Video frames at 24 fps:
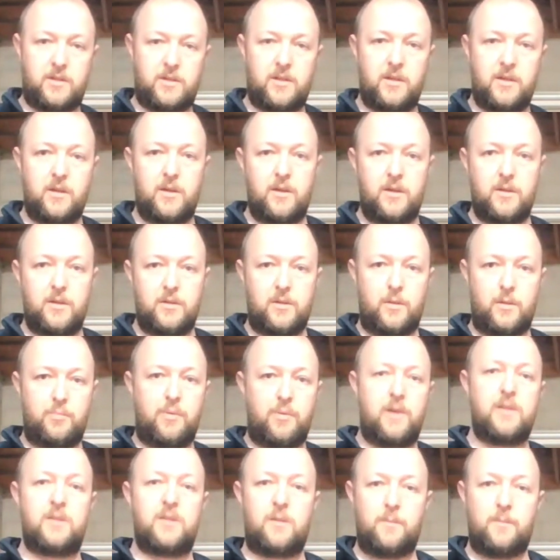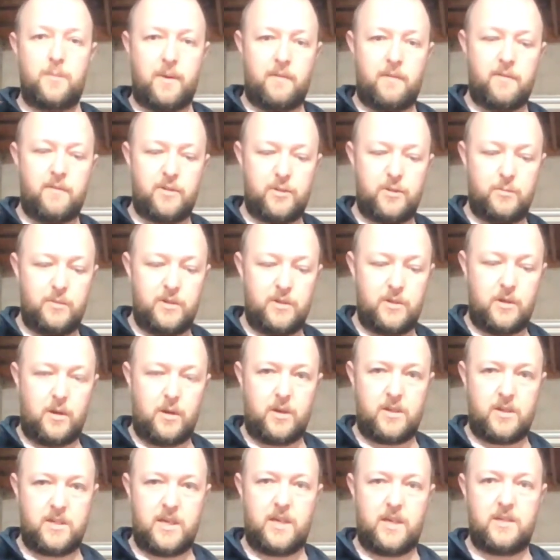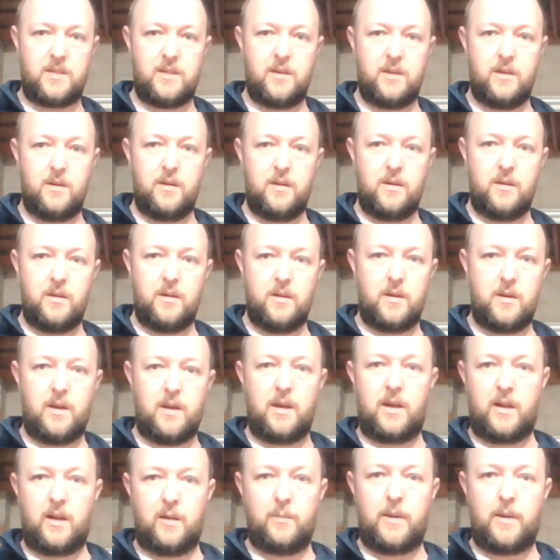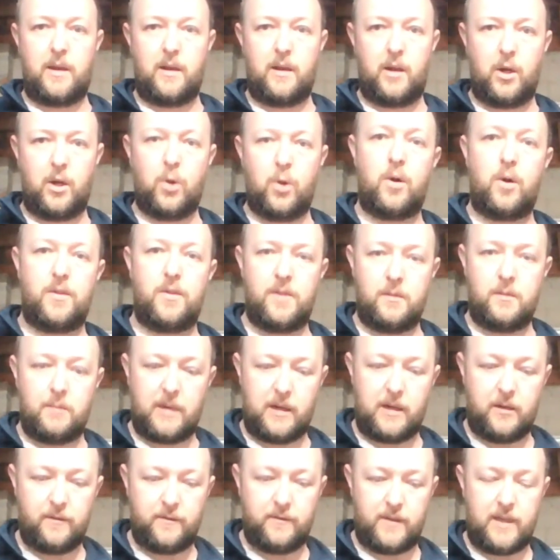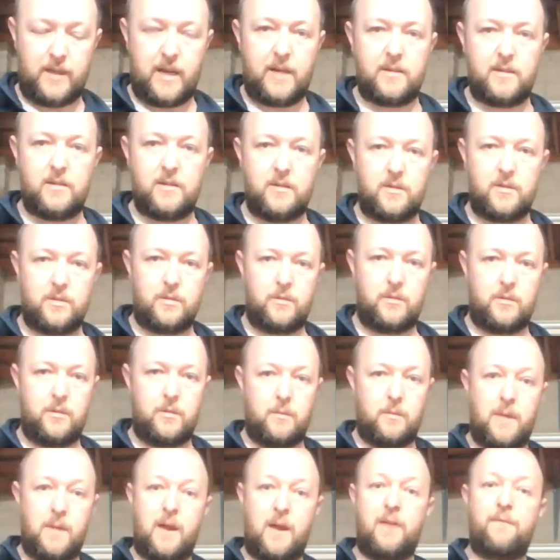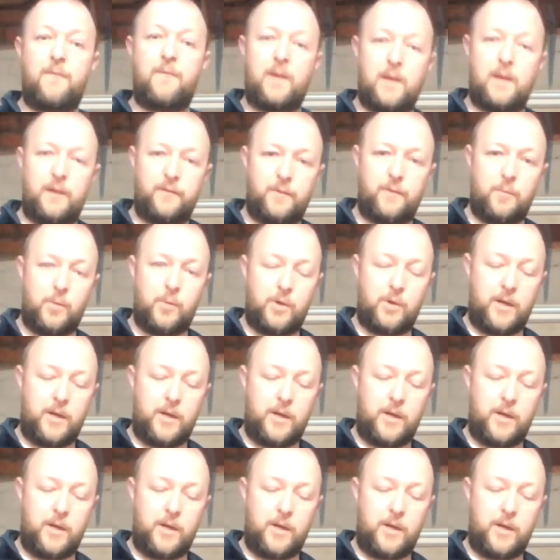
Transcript: So price comparison, we sort of sit a little bit lower than middle for that. So better value for money.